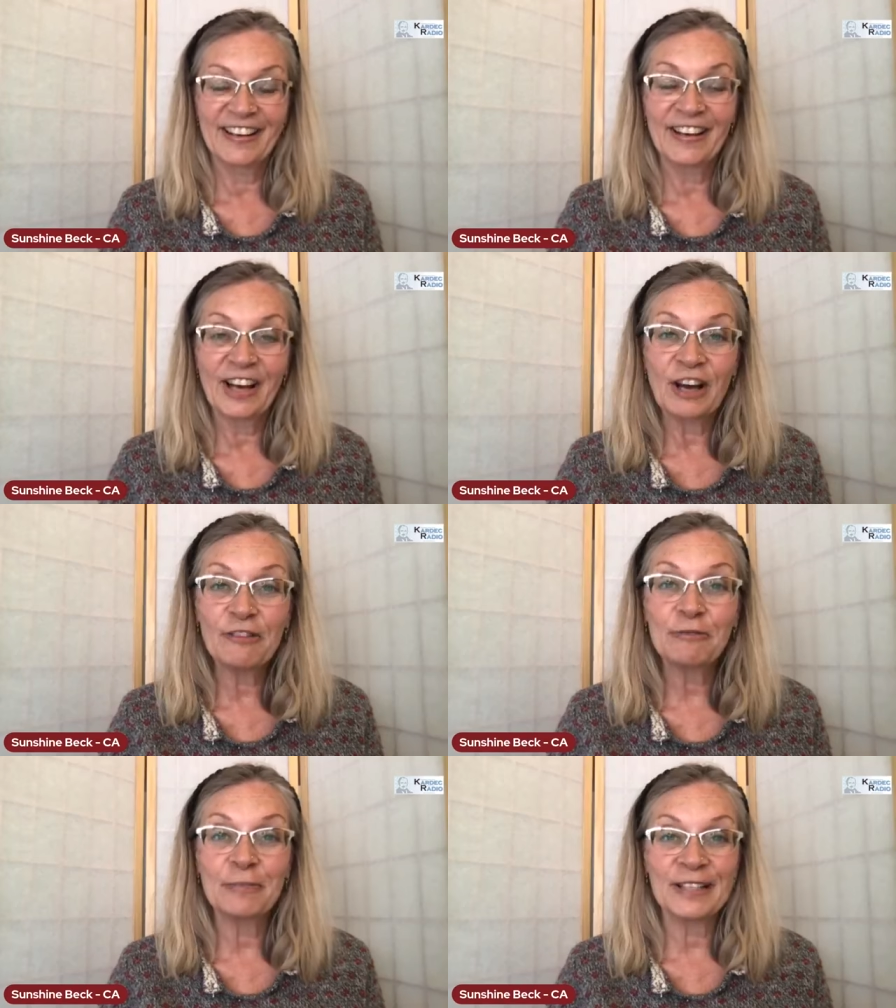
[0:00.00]

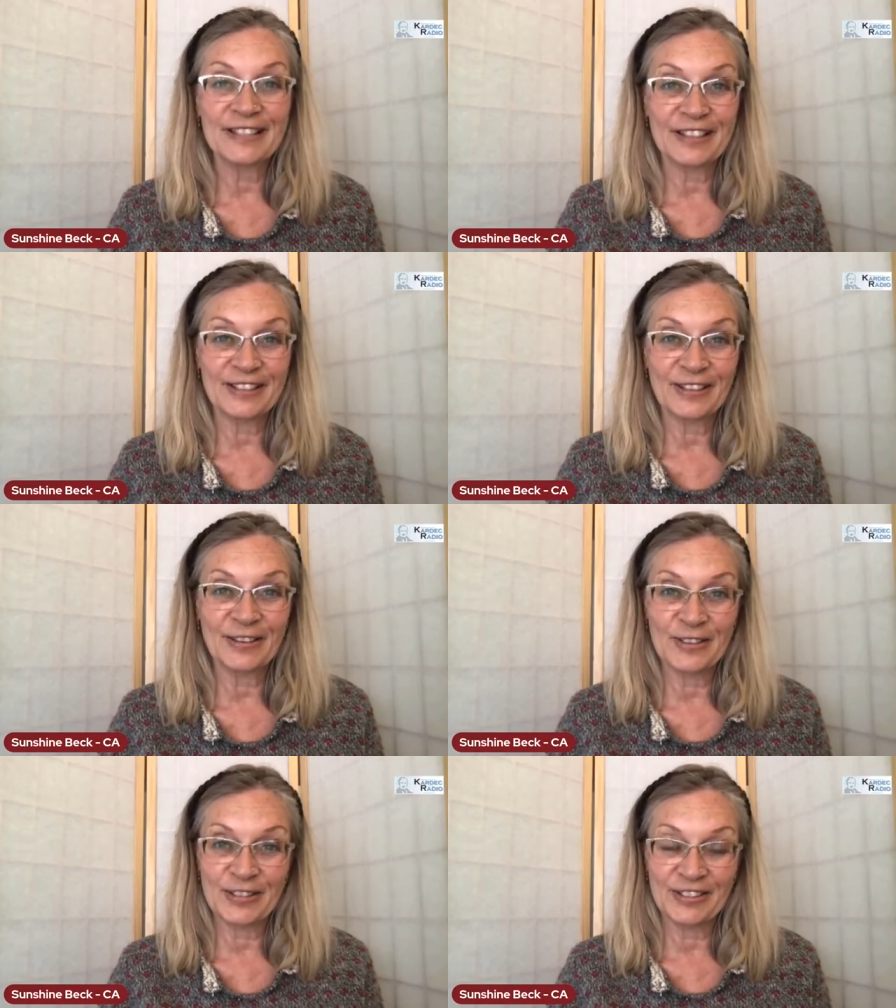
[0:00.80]
Love brings us
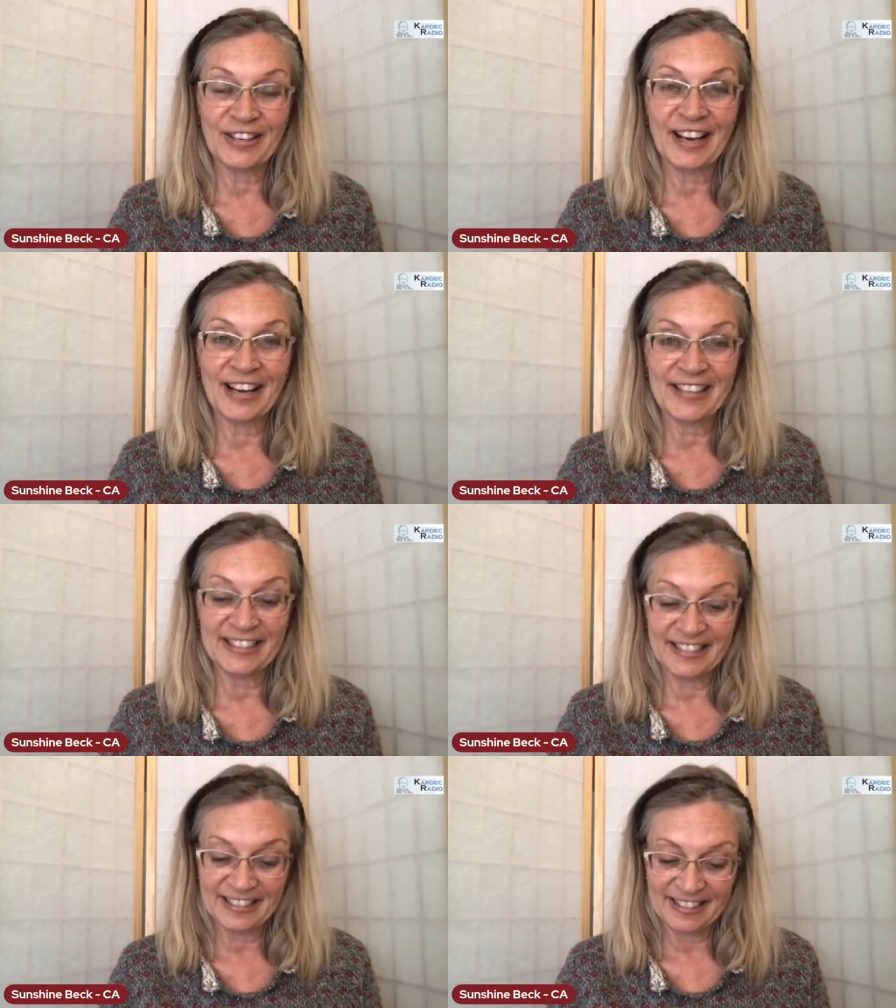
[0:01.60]
close to God,
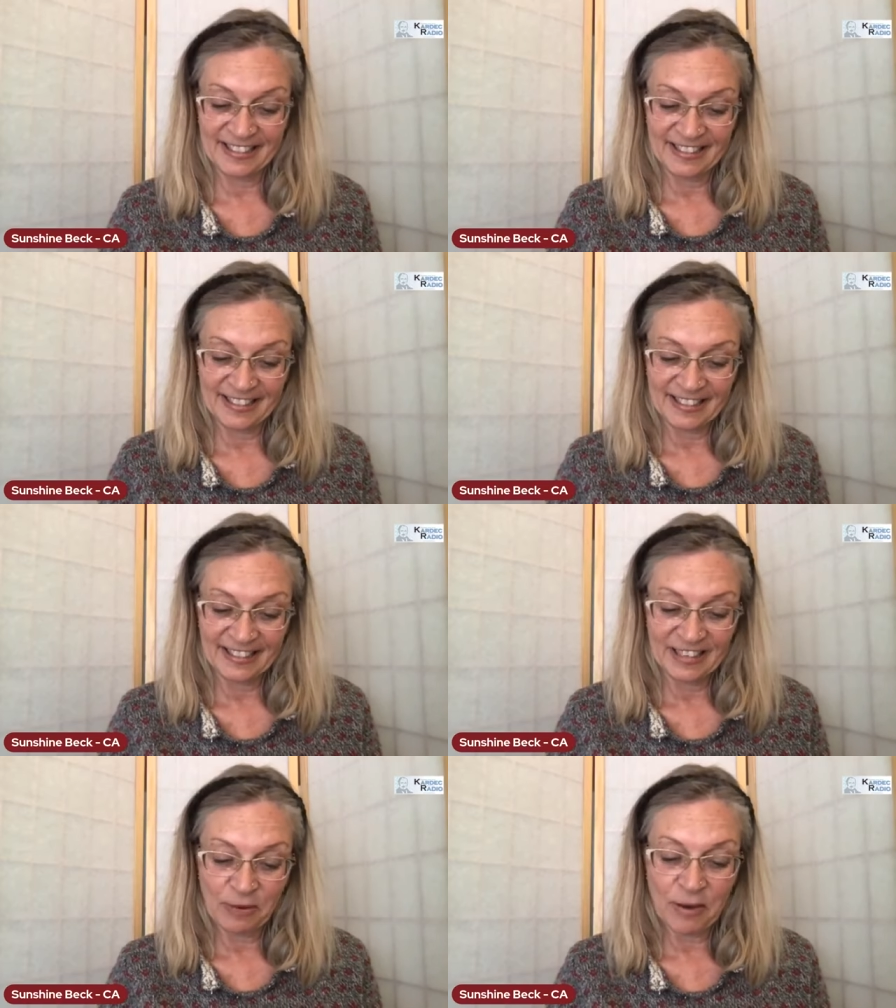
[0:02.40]

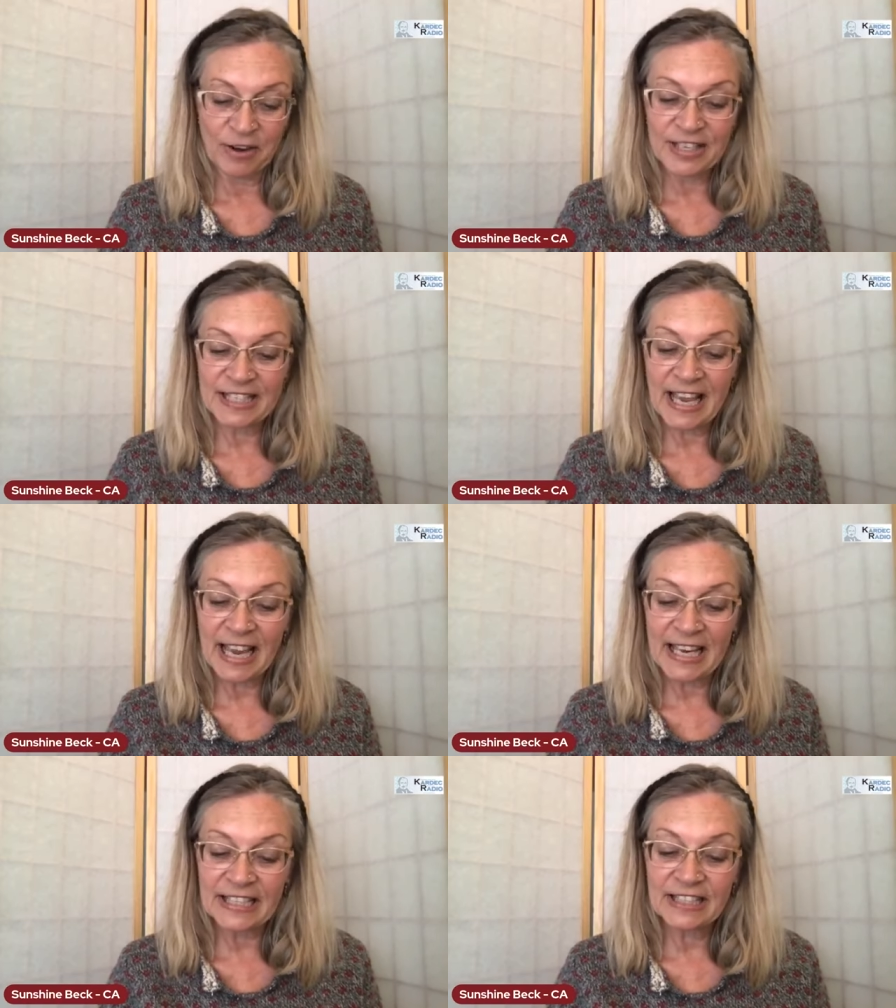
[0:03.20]
whereas
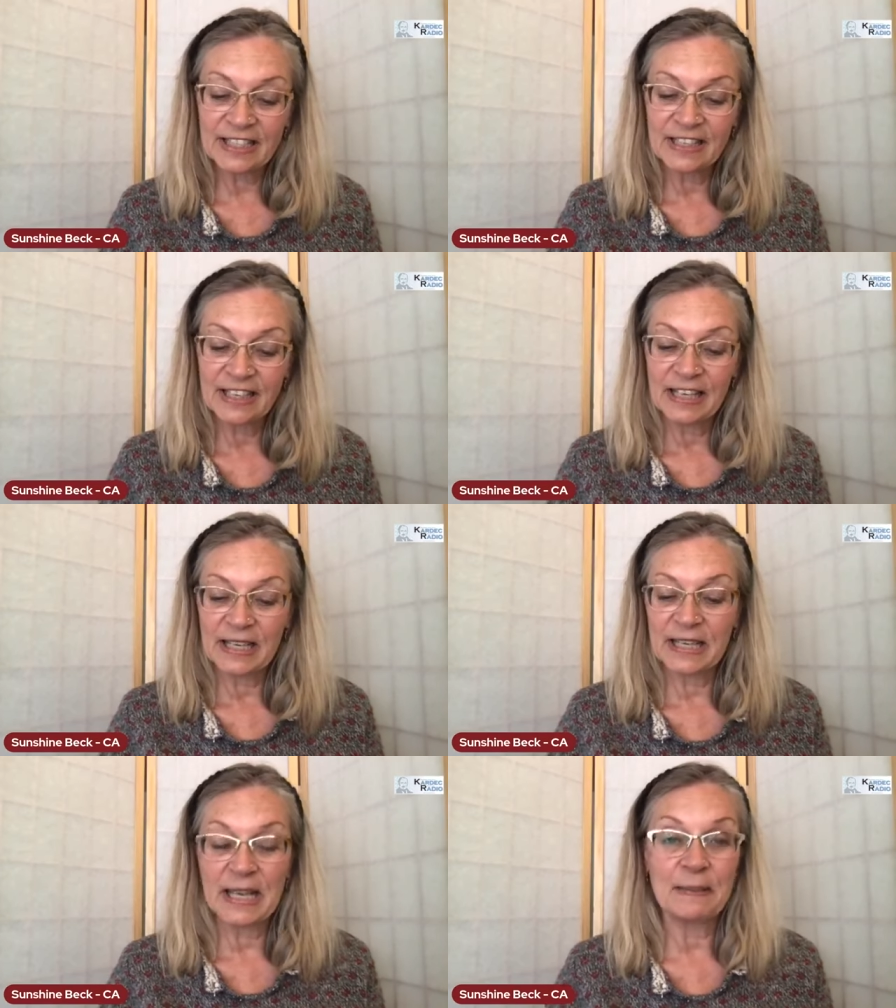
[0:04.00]
hate
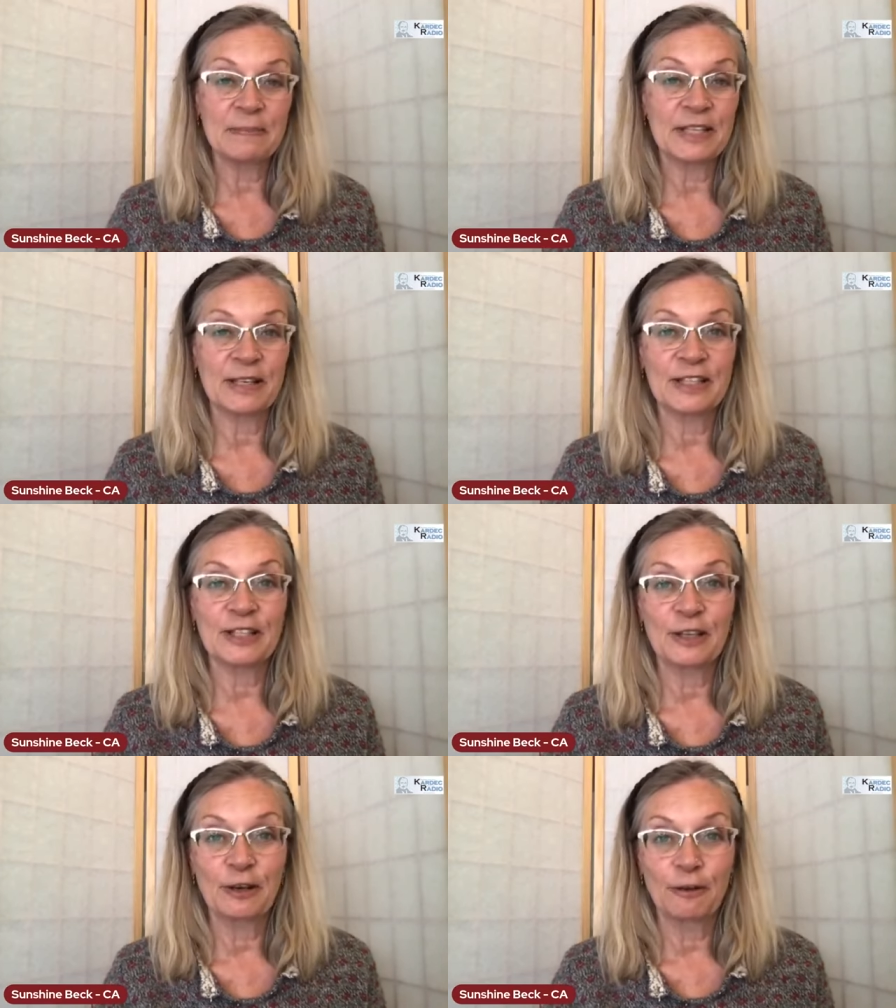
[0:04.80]
keeps
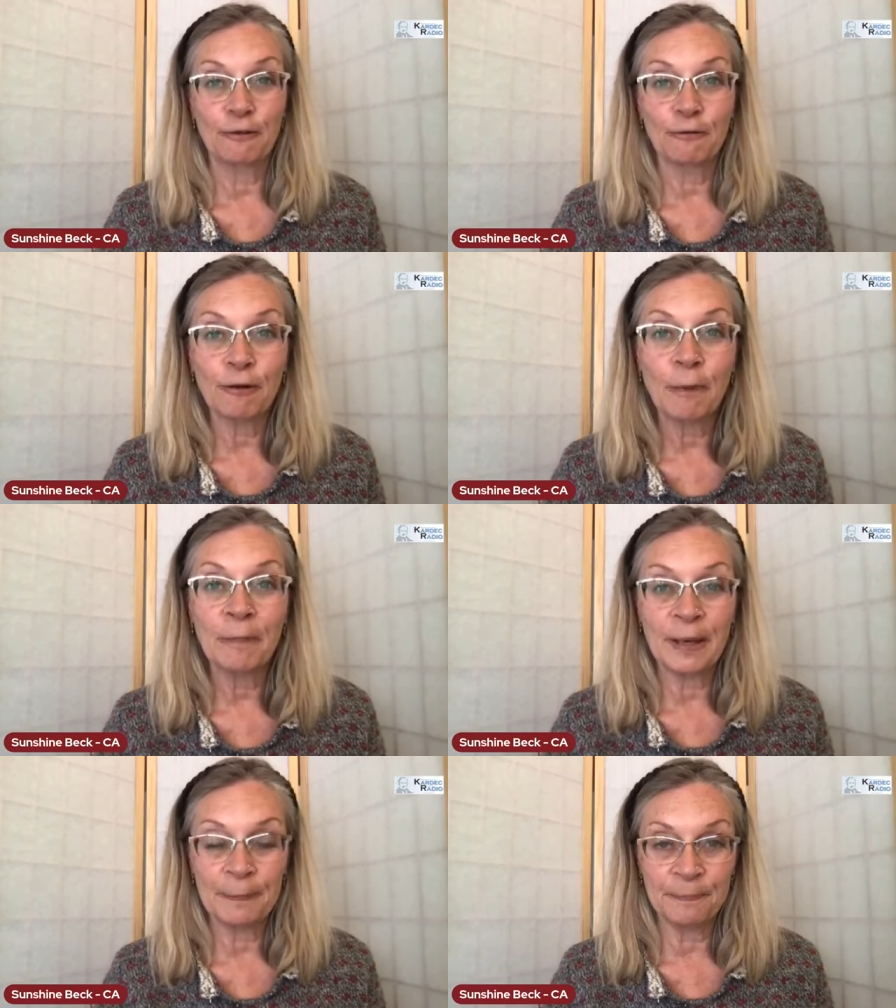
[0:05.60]
us
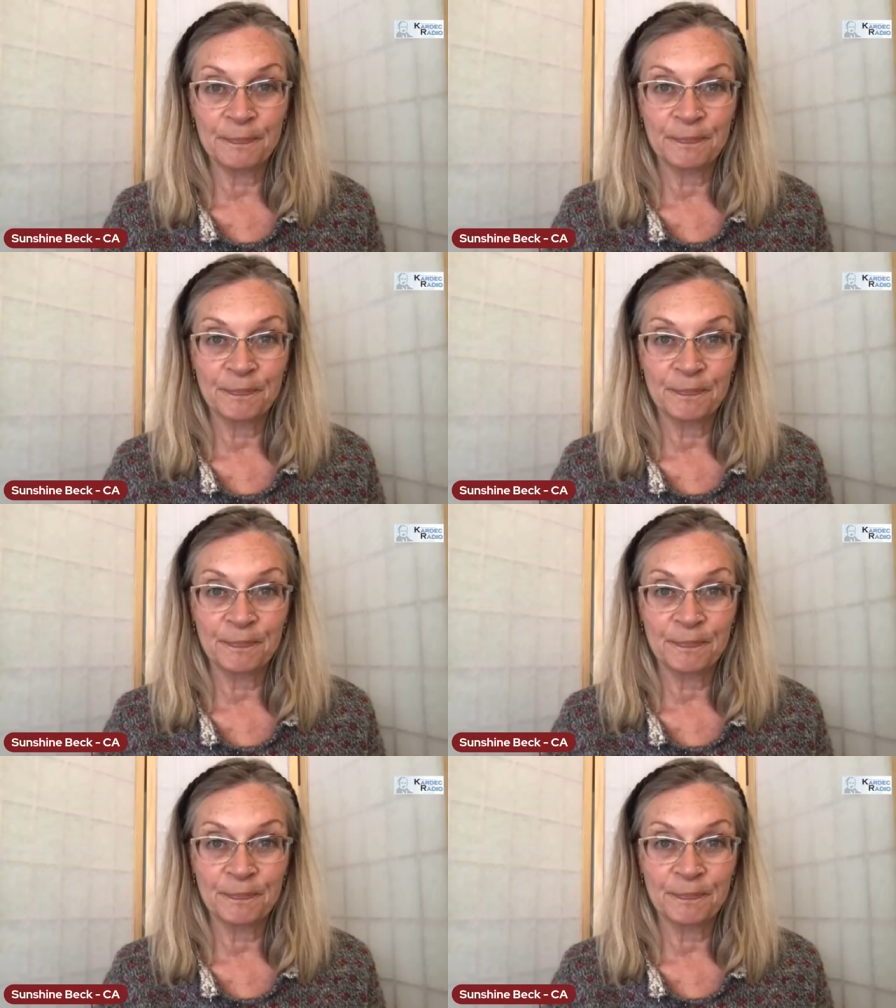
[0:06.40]
from Him.